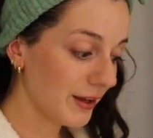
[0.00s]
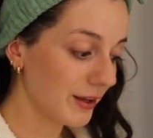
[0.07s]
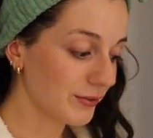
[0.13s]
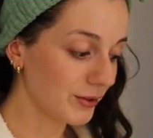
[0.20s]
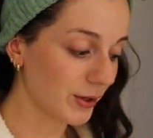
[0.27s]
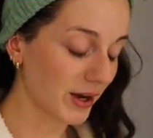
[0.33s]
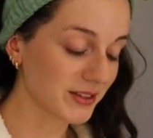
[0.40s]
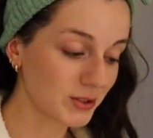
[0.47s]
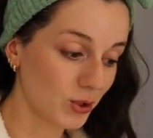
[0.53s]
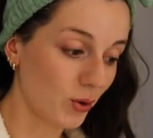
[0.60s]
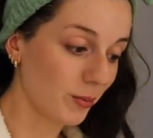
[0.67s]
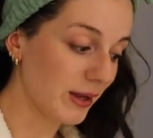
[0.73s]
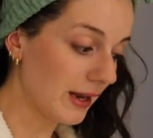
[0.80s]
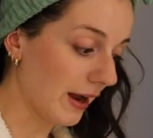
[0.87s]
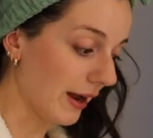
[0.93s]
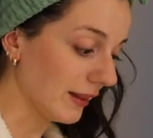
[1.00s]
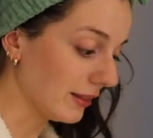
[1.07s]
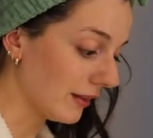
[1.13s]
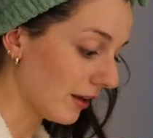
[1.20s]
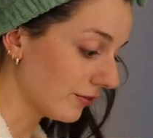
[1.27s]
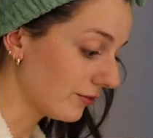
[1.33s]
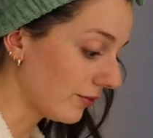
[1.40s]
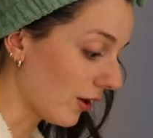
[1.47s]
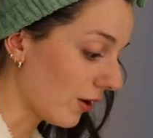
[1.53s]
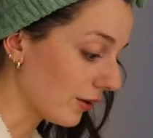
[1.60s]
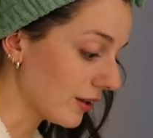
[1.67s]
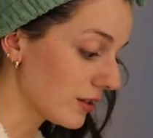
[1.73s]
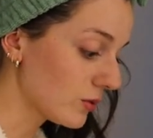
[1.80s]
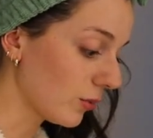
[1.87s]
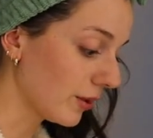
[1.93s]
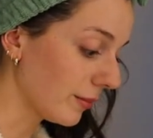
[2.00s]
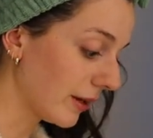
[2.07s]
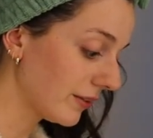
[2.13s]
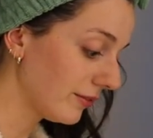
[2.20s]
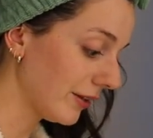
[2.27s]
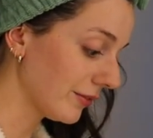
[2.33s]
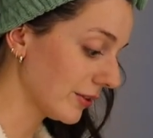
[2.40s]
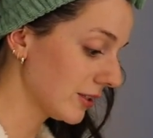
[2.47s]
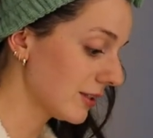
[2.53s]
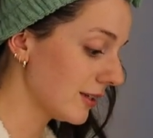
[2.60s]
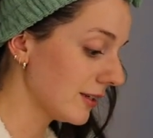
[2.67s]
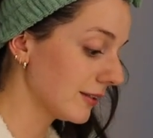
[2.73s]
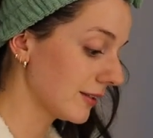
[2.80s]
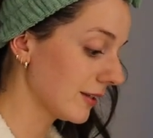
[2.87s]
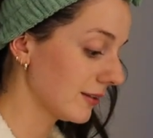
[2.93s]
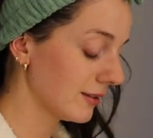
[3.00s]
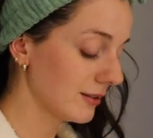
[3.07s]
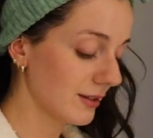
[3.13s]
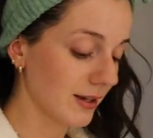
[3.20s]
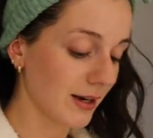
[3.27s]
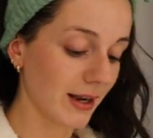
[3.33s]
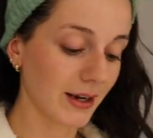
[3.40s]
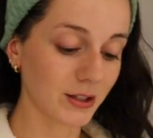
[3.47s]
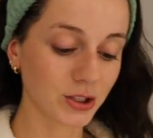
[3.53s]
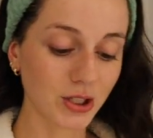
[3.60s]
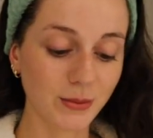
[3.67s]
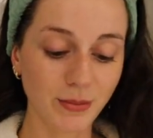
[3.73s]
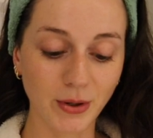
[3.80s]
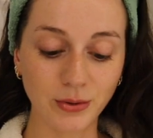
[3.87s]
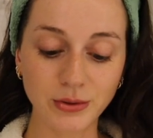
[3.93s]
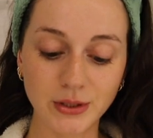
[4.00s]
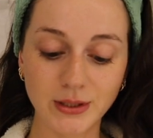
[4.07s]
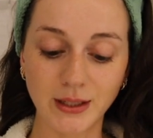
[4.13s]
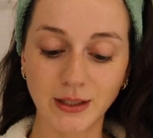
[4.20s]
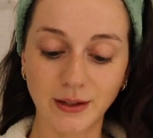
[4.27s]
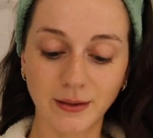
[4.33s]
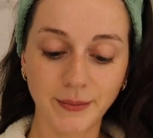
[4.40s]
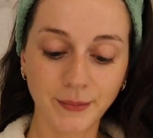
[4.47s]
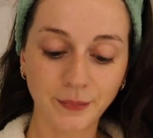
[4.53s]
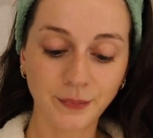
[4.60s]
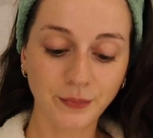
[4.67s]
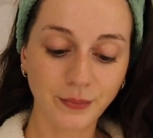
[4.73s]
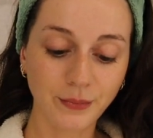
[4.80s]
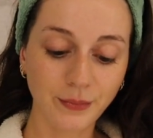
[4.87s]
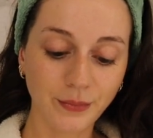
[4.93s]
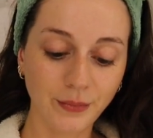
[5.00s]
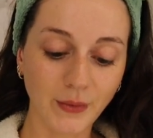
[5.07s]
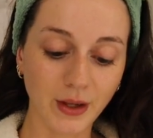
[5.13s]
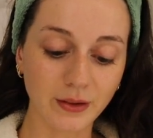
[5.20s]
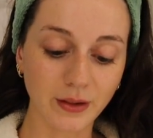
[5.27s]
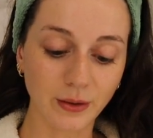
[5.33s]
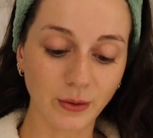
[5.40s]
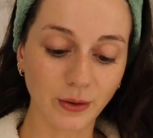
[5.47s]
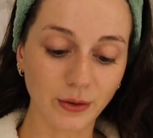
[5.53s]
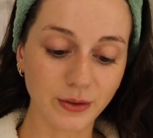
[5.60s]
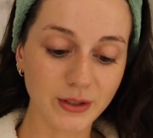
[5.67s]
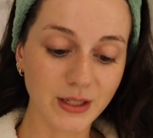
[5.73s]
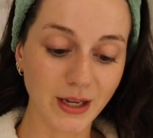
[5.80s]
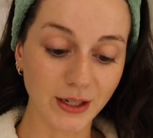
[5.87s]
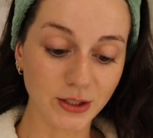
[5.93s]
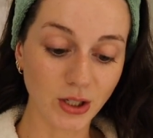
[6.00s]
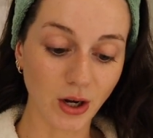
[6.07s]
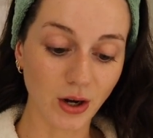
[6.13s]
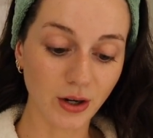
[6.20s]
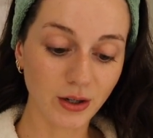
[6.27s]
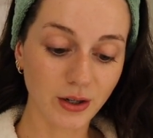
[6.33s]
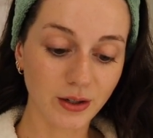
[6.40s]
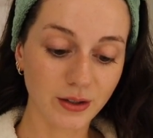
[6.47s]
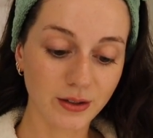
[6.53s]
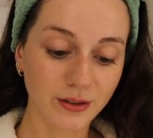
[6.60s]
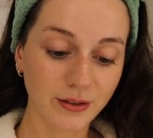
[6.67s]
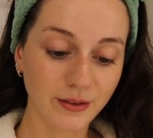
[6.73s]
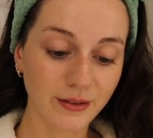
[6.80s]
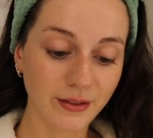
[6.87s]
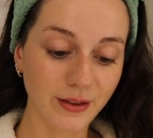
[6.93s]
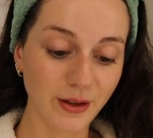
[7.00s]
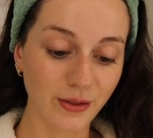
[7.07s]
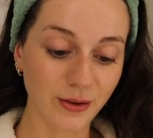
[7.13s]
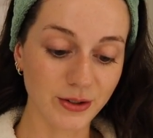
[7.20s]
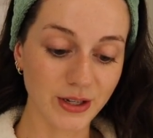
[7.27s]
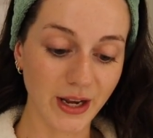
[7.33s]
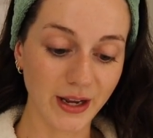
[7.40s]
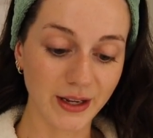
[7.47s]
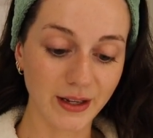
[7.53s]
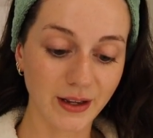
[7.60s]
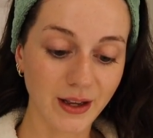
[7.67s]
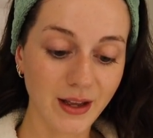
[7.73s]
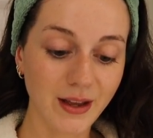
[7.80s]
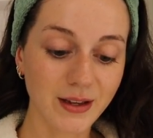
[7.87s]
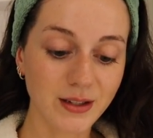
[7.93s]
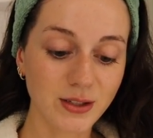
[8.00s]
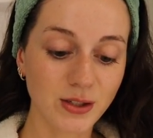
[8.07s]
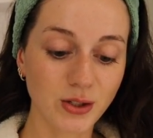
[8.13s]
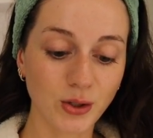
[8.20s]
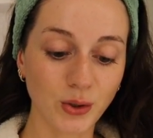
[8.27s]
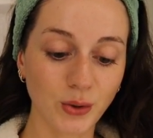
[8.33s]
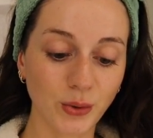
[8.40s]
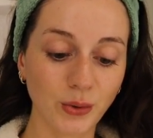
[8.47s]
If you guys know me, I love fall. It's one of my favorite seasons, and I actually posted a little TikTok the other day to